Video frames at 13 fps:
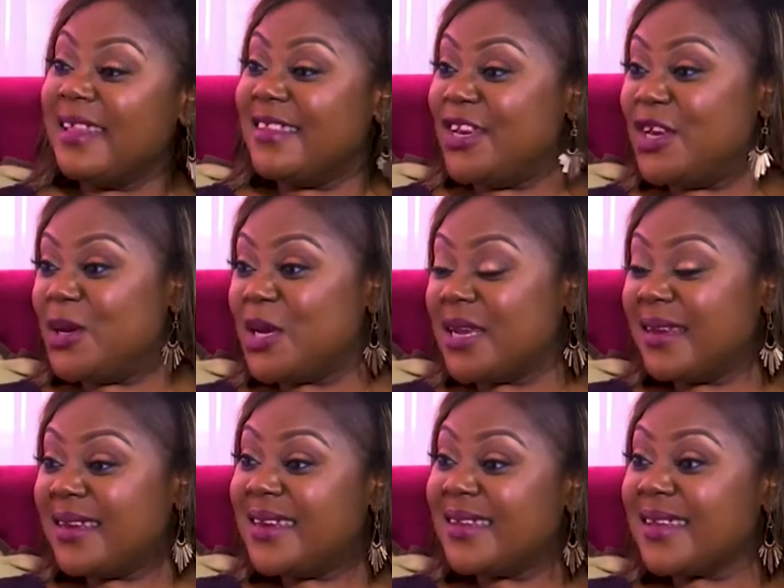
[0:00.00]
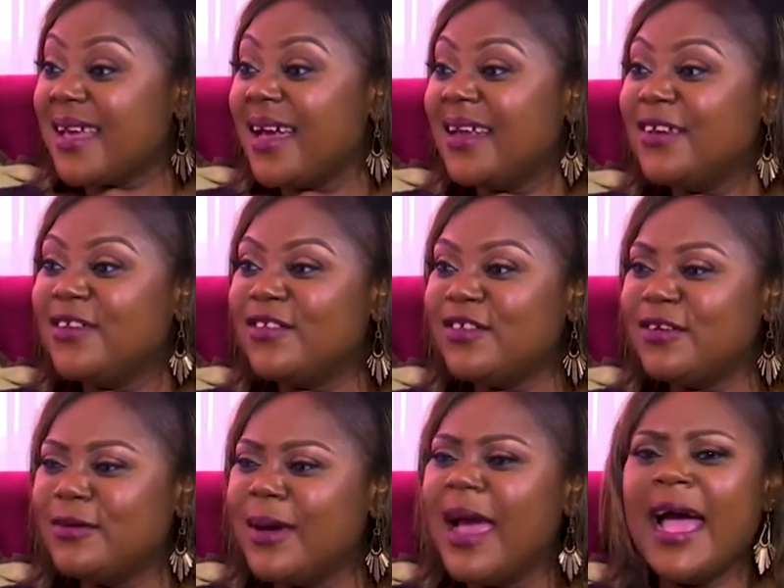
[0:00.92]
institution designed
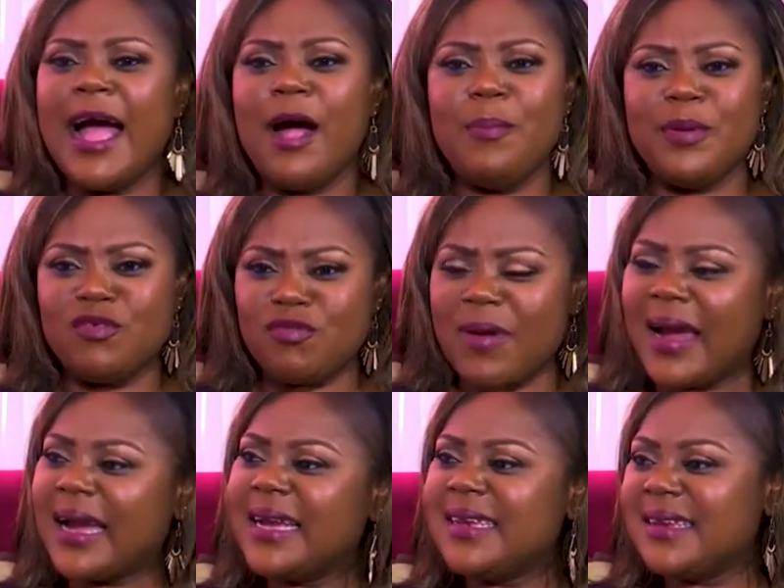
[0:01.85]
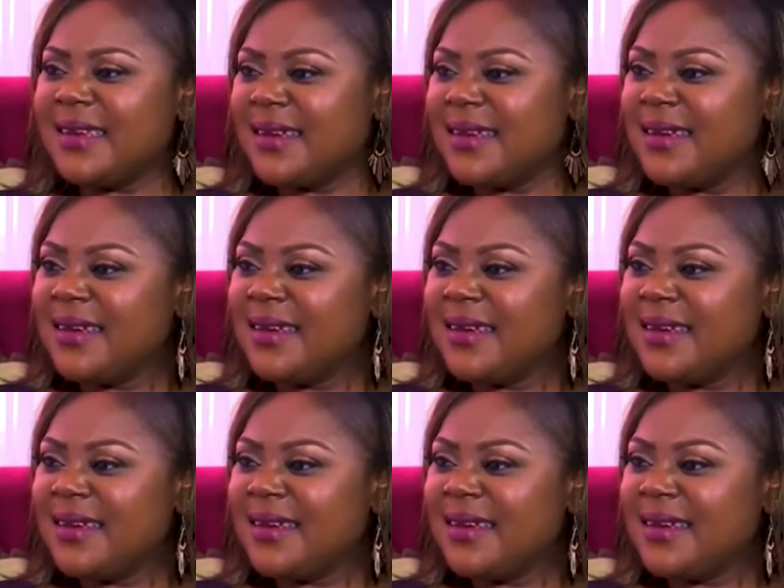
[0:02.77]
to help attract